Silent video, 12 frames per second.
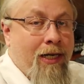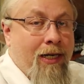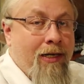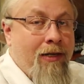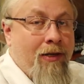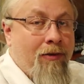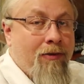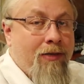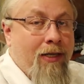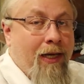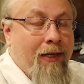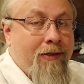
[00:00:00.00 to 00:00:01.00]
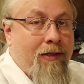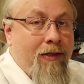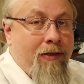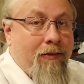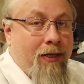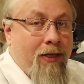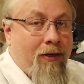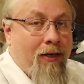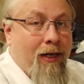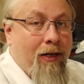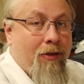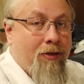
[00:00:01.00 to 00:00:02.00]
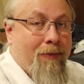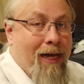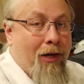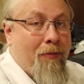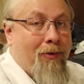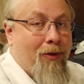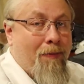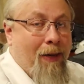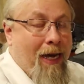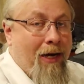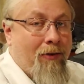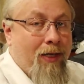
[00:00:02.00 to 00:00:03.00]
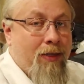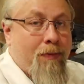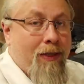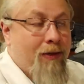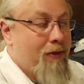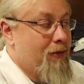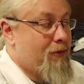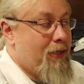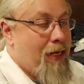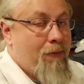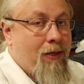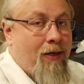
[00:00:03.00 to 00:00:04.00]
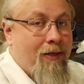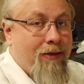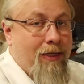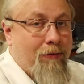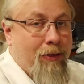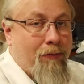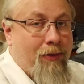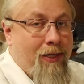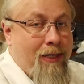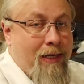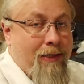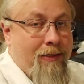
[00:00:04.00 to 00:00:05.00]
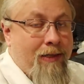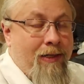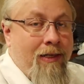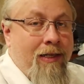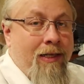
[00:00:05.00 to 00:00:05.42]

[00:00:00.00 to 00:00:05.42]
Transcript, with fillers: I didn't use the A C two hundred, I used Battle Born batteries, but the same concept applies.